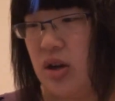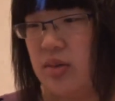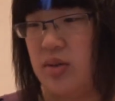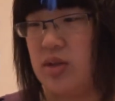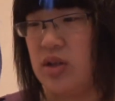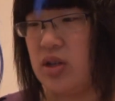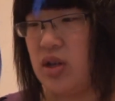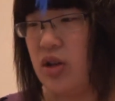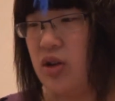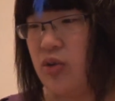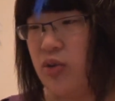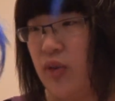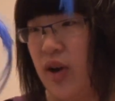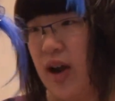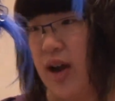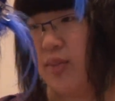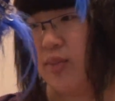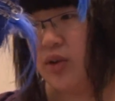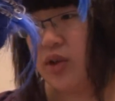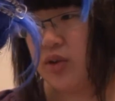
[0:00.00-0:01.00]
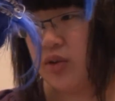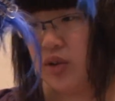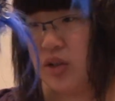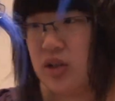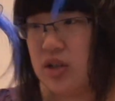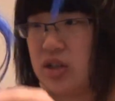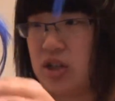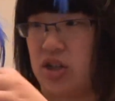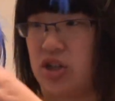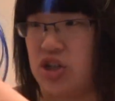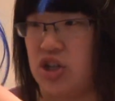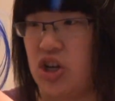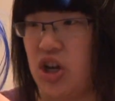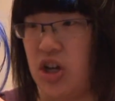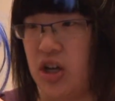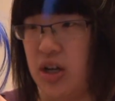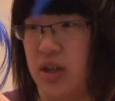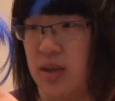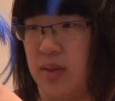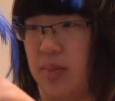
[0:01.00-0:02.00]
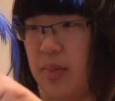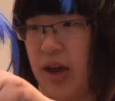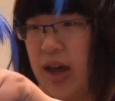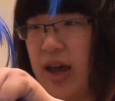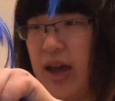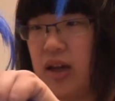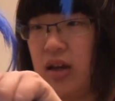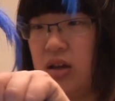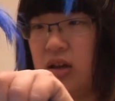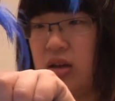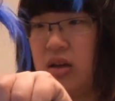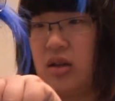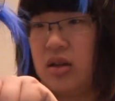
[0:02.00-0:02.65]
I'm just going to grab literally just the chunk in the back